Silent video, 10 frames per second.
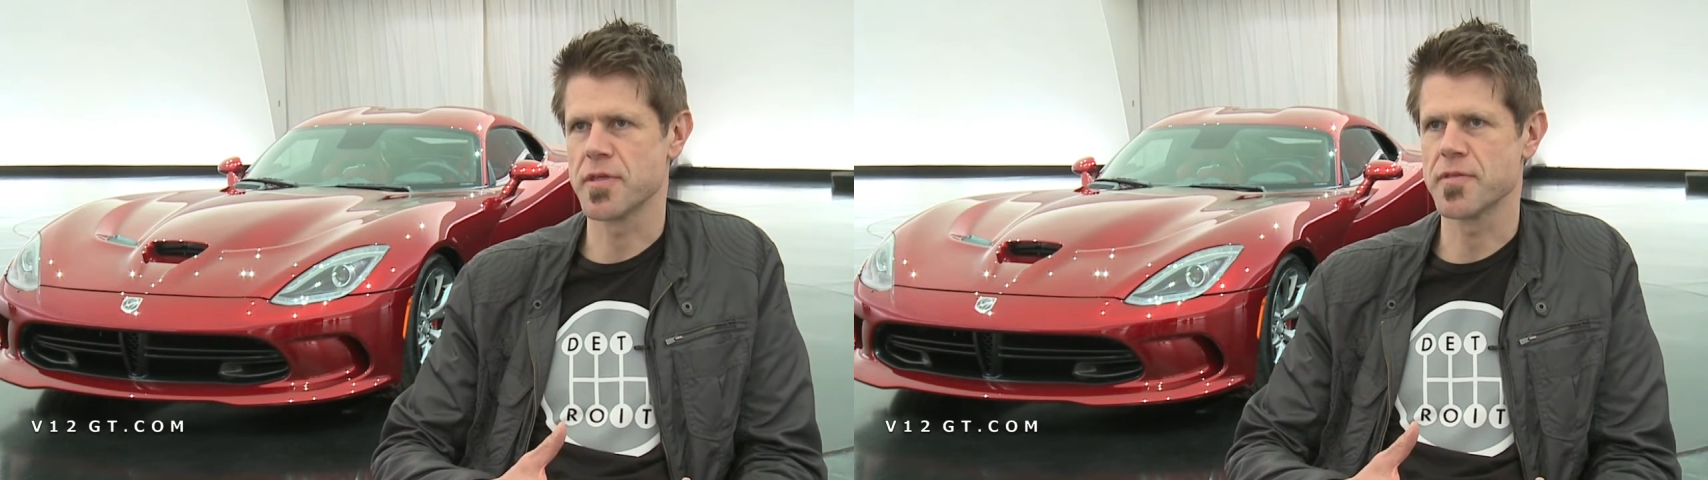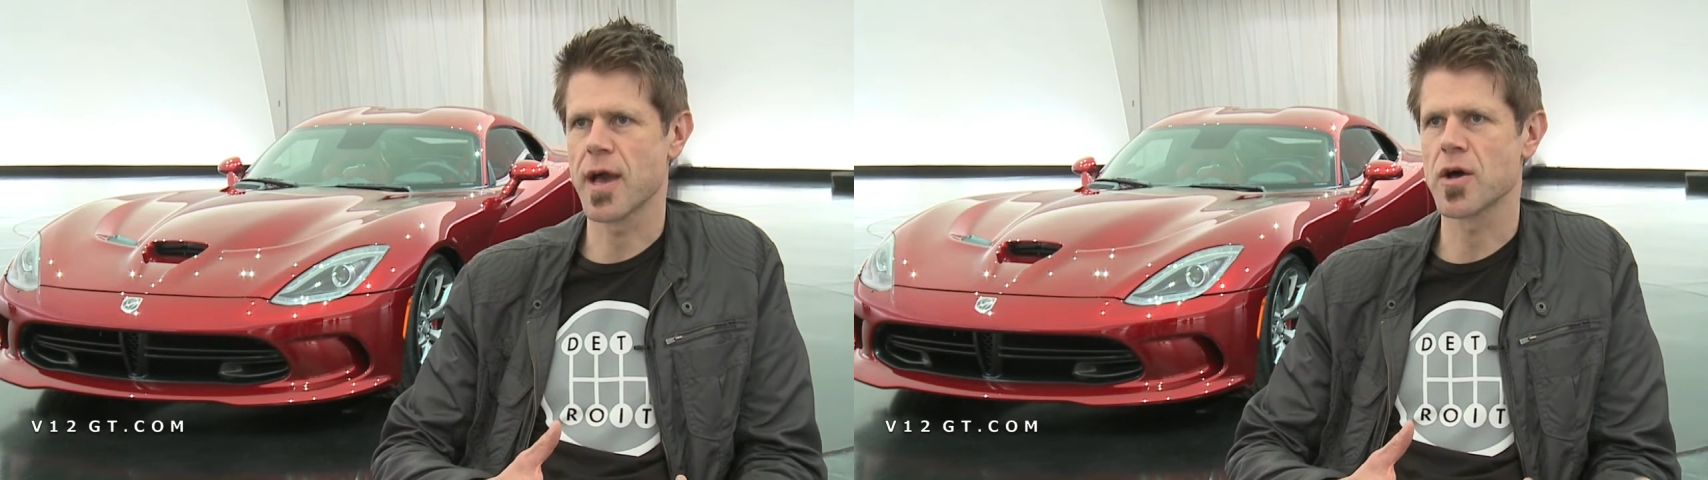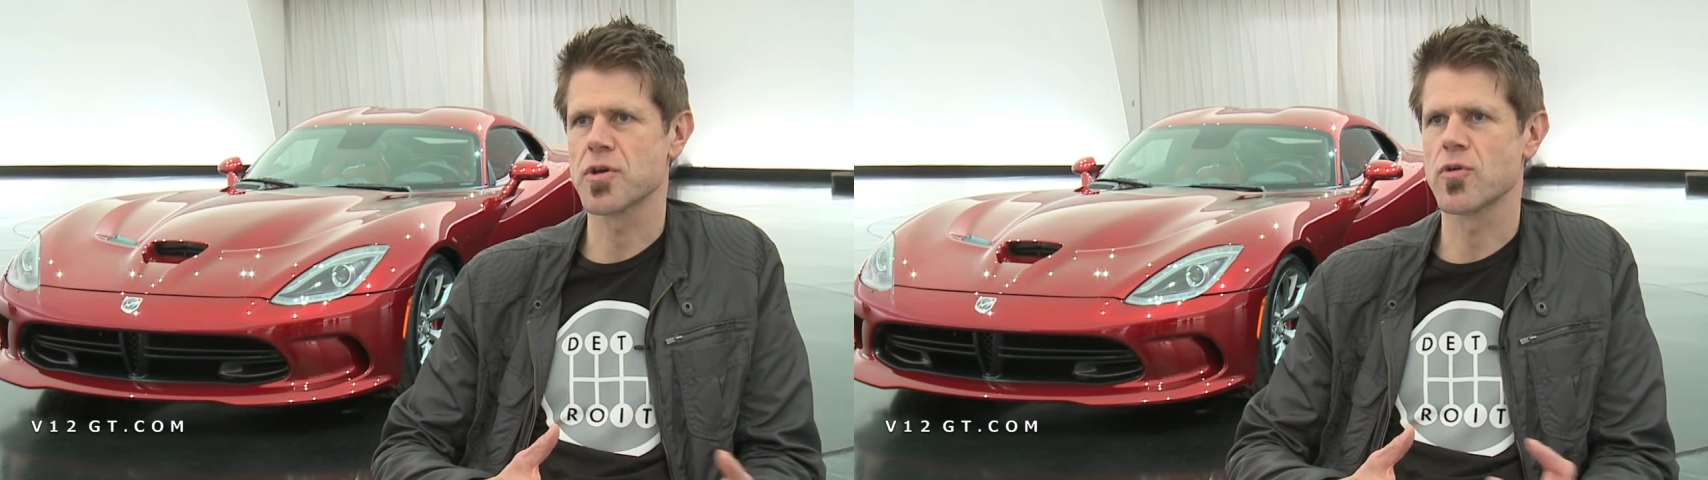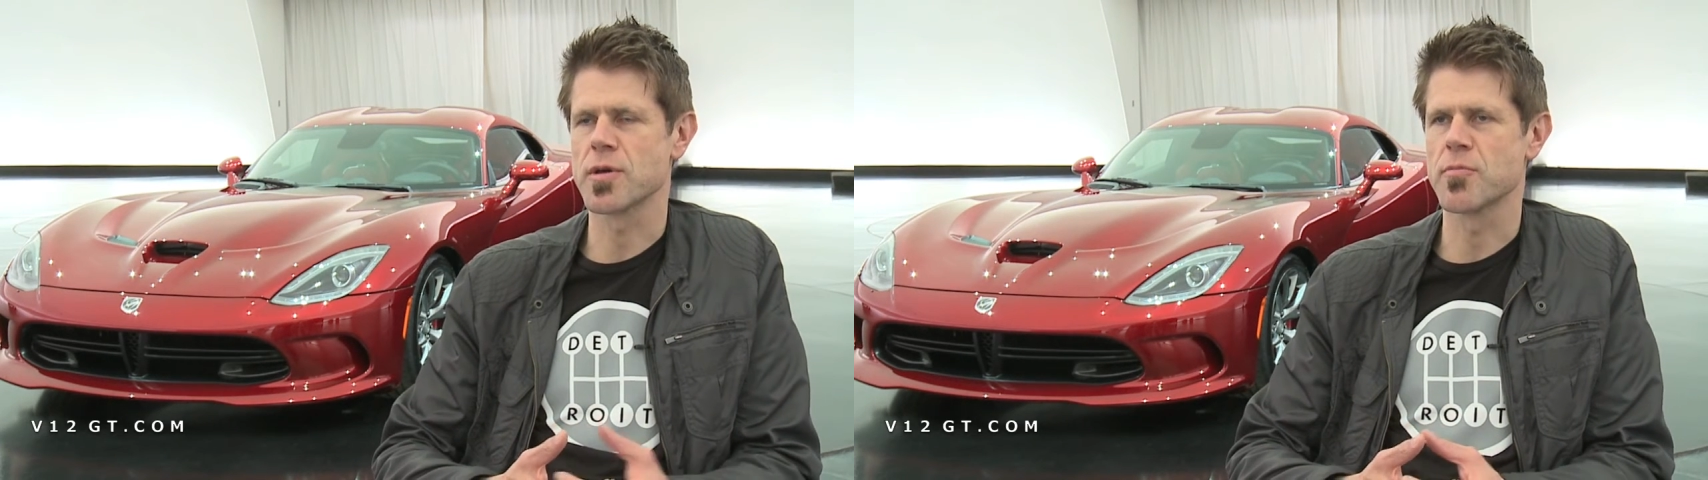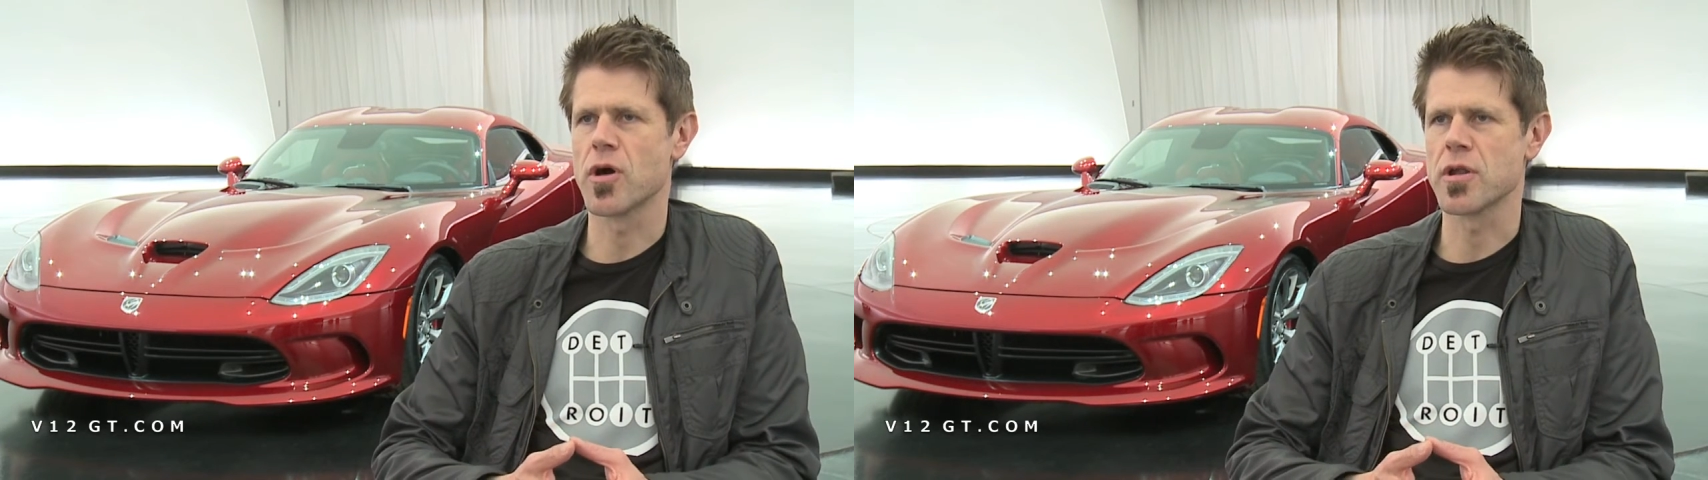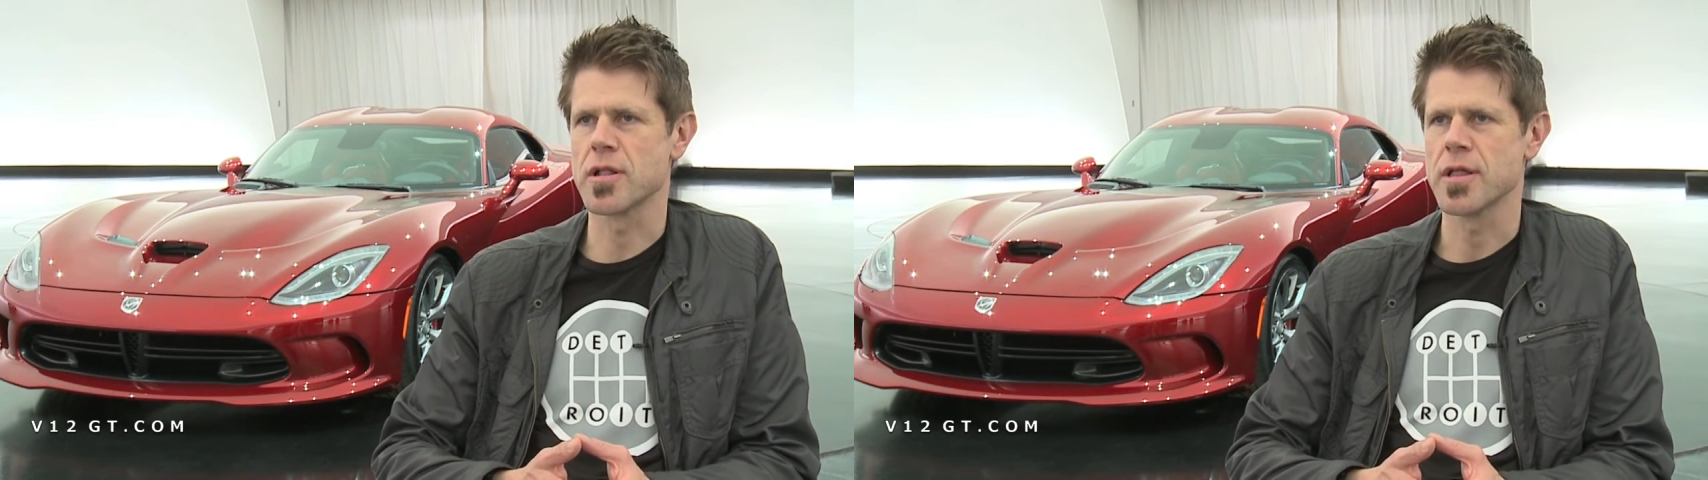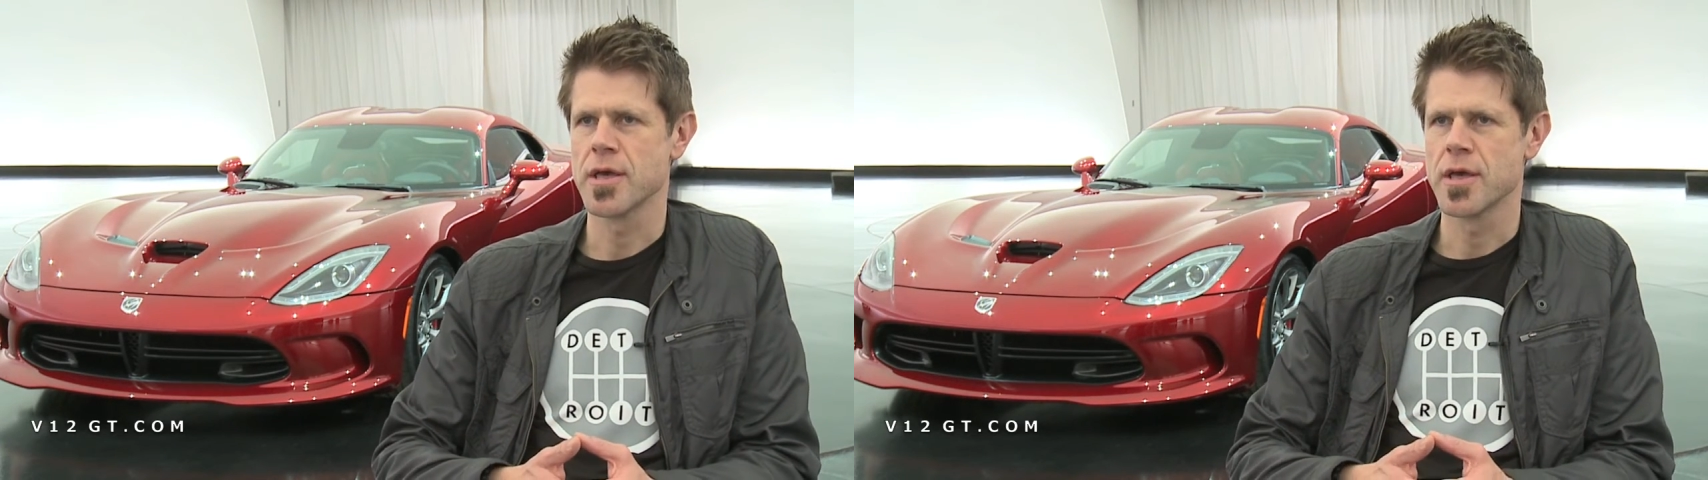in the outgoing model,